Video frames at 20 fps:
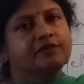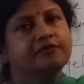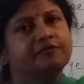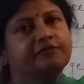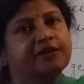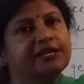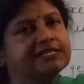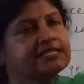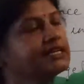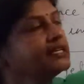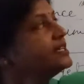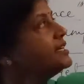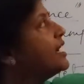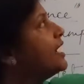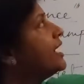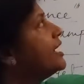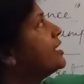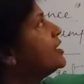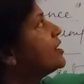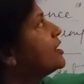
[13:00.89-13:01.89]
phasor
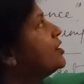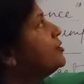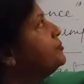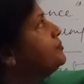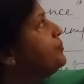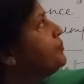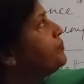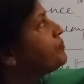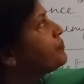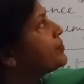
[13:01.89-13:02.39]
diagram.